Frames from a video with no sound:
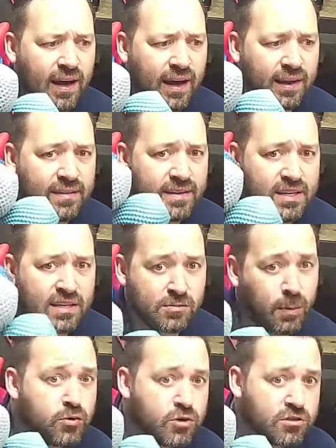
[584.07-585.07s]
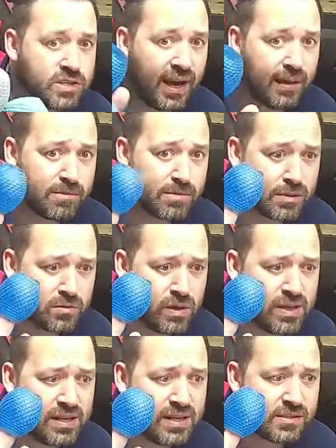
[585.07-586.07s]
the exposure times
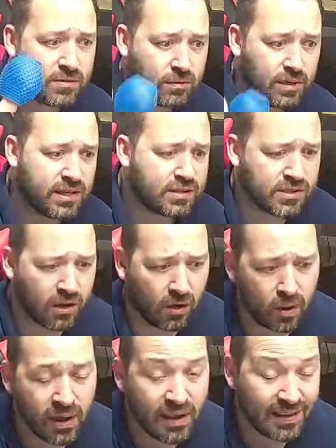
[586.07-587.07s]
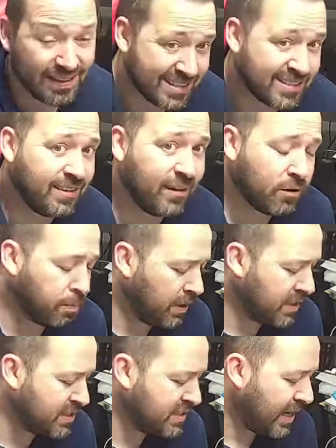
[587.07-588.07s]
between these three. So that's another
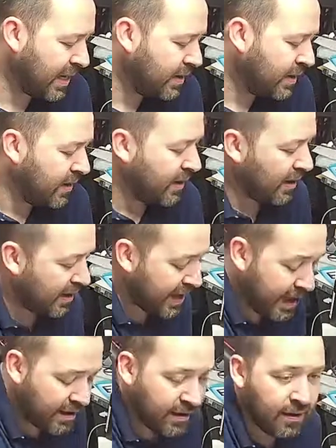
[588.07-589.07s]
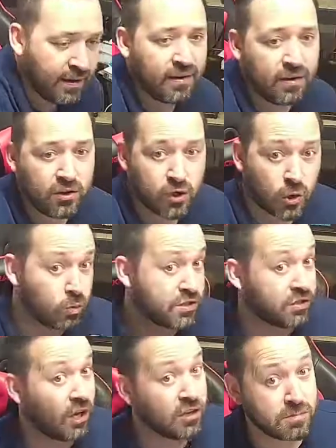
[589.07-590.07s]
plus side. Again, your
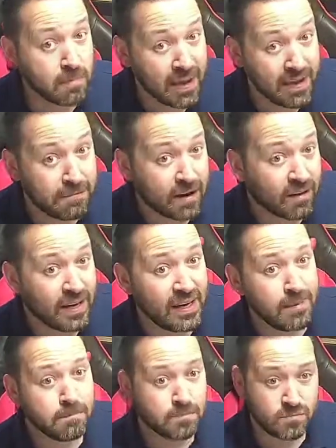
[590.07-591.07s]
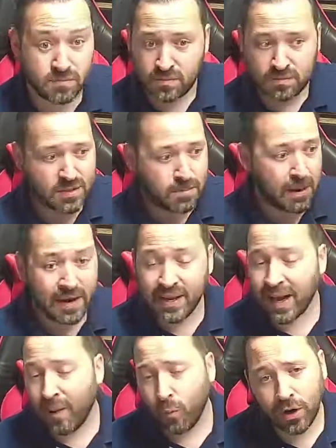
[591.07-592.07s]
results may vary depending
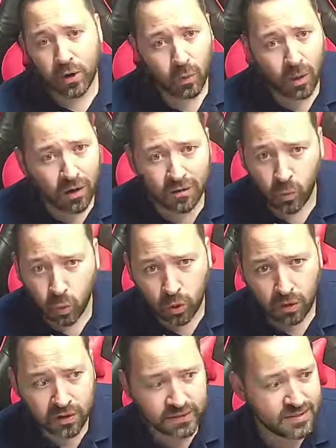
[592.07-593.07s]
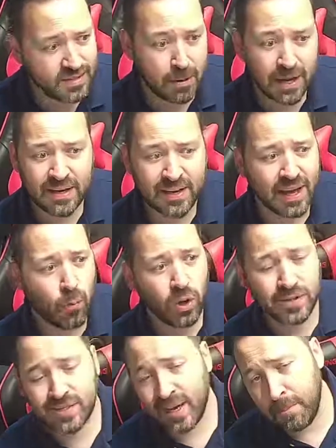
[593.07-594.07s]
on where you are in the world, depending on what
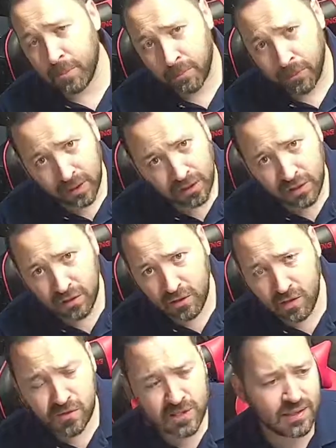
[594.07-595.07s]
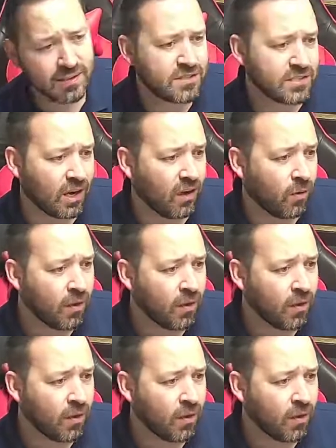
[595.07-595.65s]
type of printer you're using. So